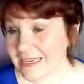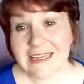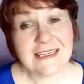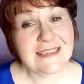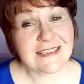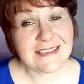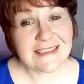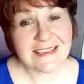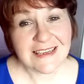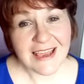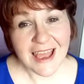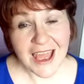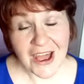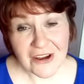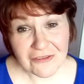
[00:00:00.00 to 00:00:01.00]
is
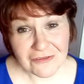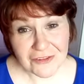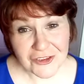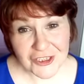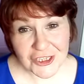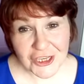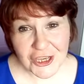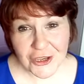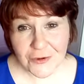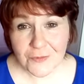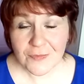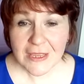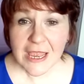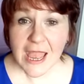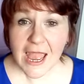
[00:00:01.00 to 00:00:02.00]
helpful to
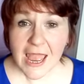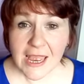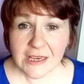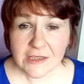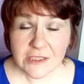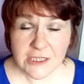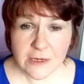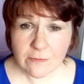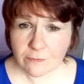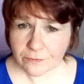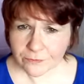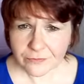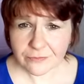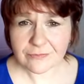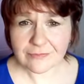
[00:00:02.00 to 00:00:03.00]
you,
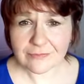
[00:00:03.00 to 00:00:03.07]
and